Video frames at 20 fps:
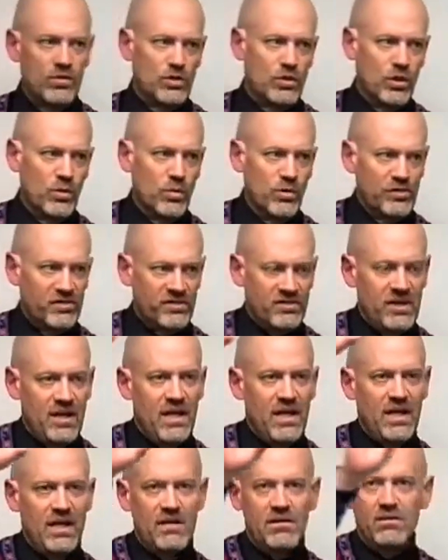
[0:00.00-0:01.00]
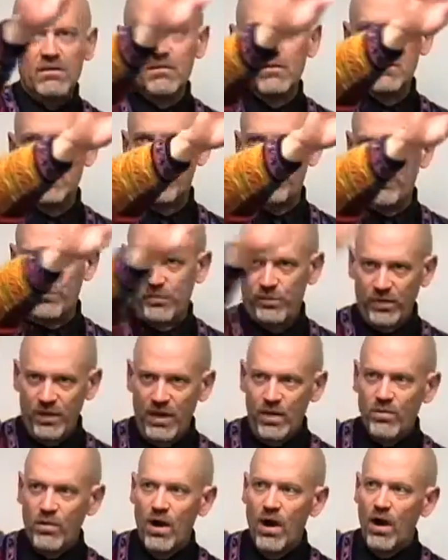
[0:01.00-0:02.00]
You will see
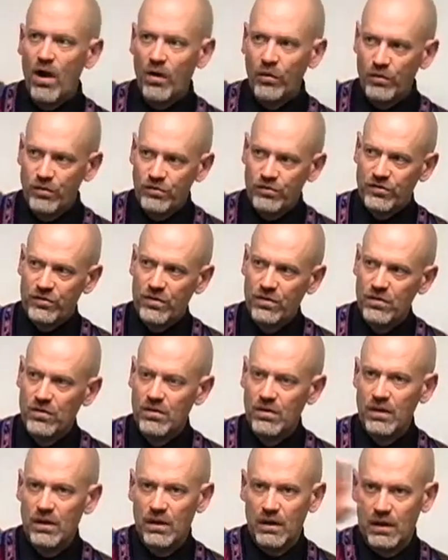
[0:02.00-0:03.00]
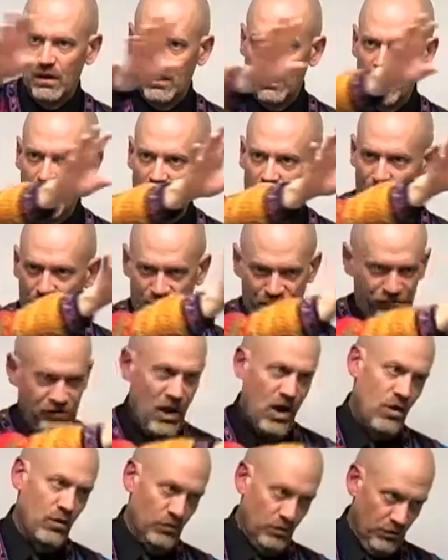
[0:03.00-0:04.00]
three rows of
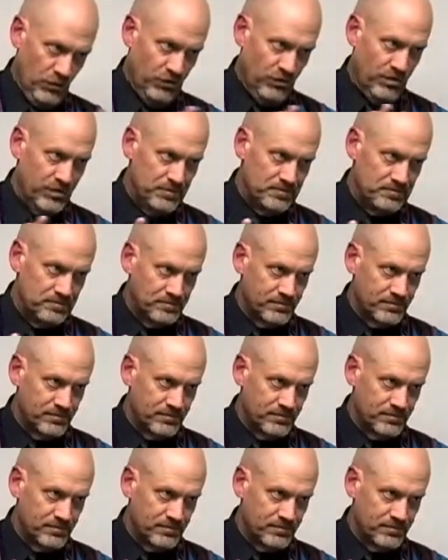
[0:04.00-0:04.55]
stones.